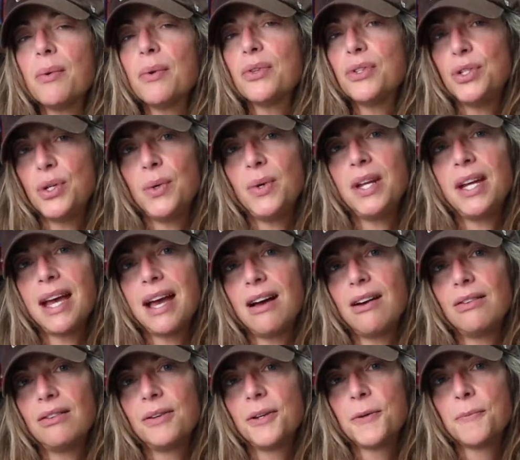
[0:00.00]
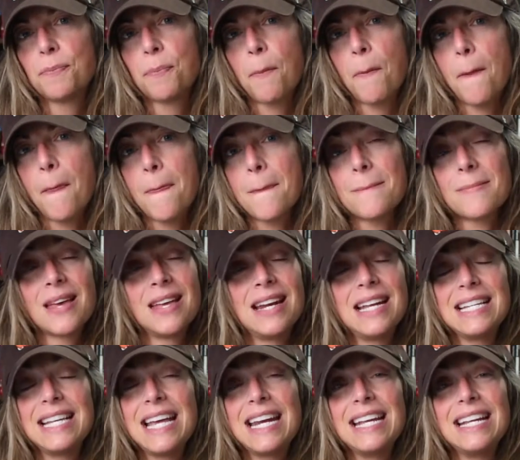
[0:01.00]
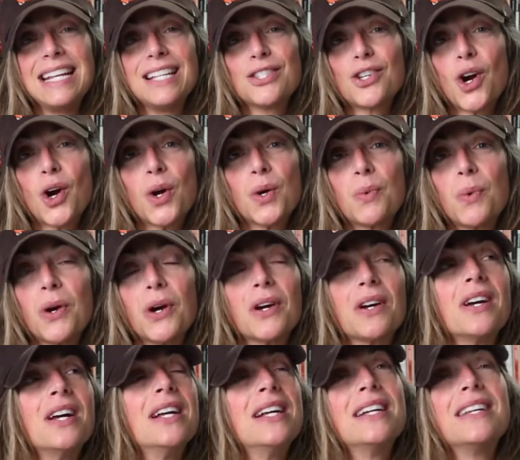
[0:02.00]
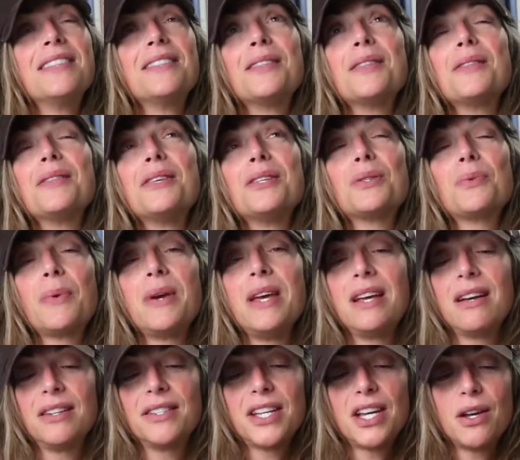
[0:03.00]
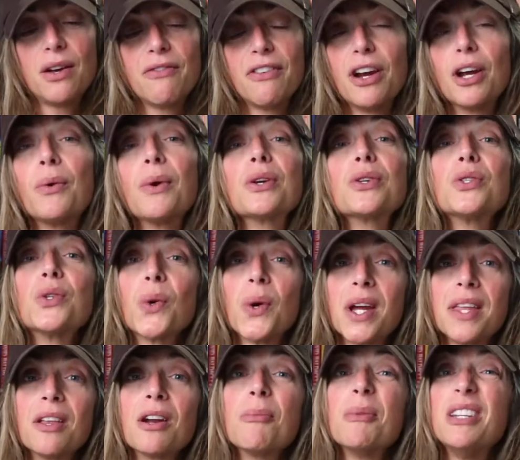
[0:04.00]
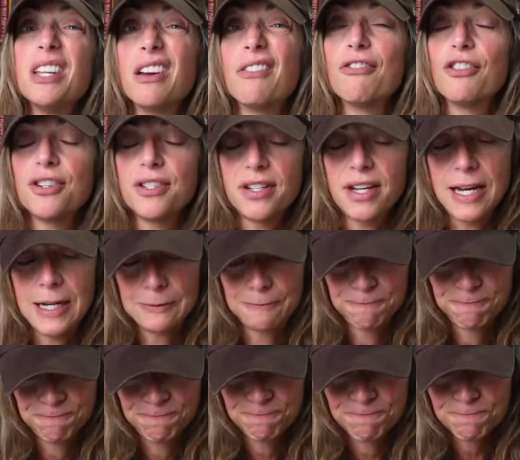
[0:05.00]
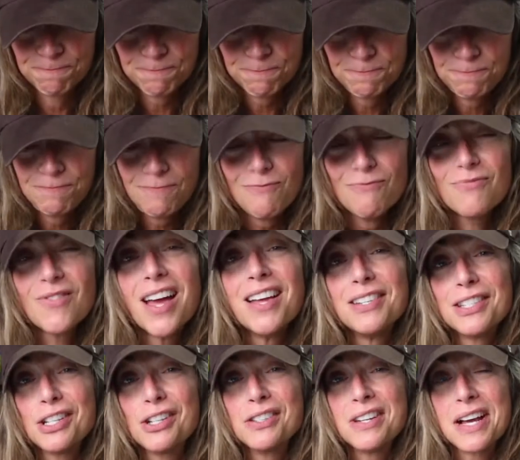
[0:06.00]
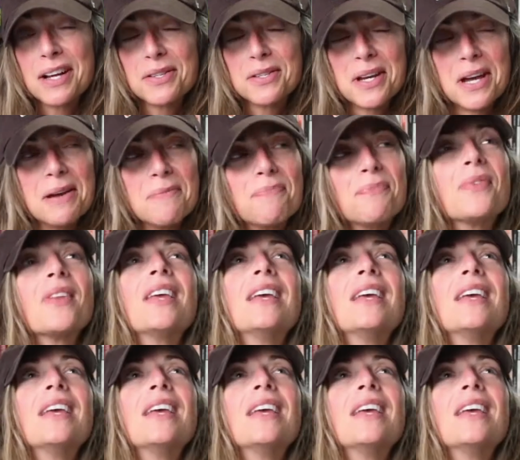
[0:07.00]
with tuning out. And I get it, it's hard work. This week, I'll tell you a very quick story and then I'll be done for today. Until next time.